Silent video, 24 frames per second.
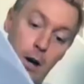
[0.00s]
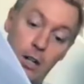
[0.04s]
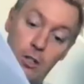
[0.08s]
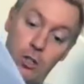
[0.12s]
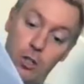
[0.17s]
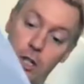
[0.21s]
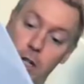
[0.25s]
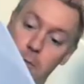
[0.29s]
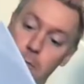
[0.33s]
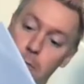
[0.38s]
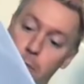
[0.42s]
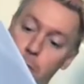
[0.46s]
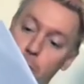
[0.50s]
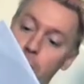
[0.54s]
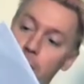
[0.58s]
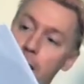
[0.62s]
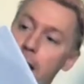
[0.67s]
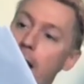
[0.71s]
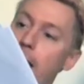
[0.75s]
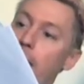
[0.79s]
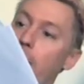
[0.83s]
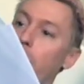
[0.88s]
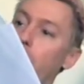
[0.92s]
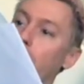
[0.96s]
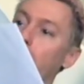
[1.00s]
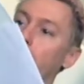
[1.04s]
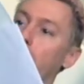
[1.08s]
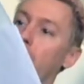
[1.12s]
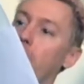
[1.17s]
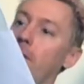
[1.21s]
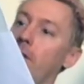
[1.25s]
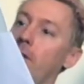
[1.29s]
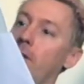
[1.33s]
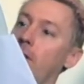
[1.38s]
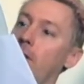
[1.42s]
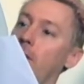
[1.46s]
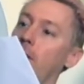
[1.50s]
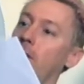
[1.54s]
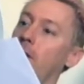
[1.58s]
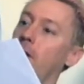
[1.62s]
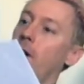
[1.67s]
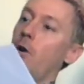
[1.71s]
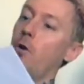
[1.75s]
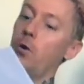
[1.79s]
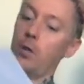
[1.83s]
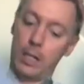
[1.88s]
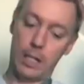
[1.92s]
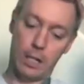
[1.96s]
I should point out,
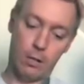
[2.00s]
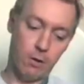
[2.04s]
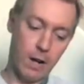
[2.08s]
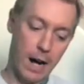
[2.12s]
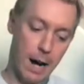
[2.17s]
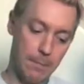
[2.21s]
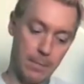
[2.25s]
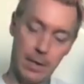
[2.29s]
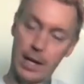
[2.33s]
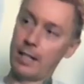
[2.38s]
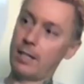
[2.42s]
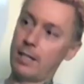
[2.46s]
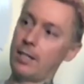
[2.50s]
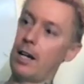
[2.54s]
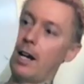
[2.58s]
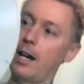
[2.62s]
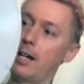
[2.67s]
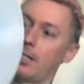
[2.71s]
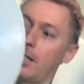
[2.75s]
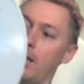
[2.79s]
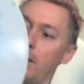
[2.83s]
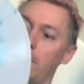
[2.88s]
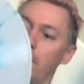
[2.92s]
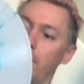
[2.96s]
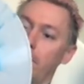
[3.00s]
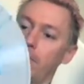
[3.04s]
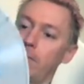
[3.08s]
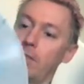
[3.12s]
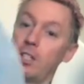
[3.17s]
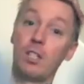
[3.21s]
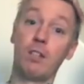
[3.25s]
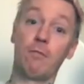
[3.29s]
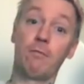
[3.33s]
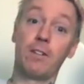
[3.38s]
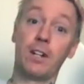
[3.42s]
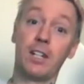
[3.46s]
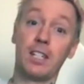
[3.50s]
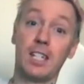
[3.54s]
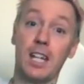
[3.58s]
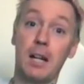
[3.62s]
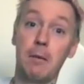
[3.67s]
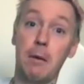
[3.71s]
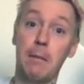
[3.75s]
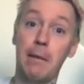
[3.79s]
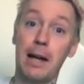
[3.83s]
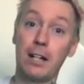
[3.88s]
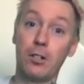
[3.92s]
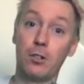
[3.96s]
holy crap, that's awesome. It's the first time
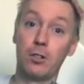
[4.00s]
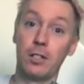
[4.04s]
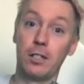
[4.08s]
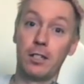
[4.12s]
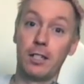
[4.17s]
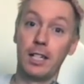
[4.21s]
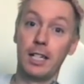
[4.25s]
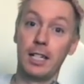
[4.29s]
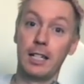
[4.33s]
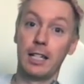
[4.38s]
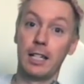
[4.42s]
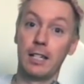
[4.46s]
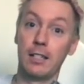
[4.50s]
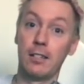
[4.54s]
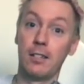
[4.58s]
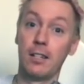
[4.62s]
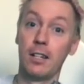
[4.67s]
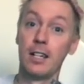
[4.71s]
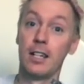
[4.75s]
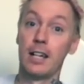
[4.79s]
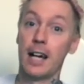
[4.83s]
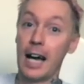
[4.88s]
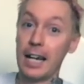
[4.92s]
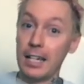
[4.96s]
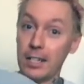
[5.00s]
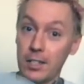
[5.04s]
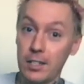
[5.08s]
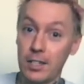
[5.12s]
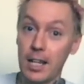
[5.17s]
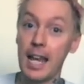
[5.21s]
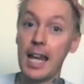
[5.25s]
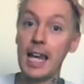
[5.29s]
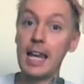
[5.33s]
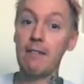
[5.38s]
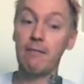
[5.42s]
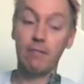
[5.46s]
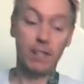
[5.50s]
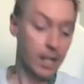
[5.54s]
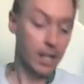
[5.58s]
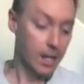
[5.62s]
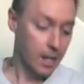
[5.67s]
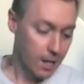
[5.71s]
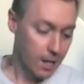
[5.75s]
I'm actually seeing this. I saved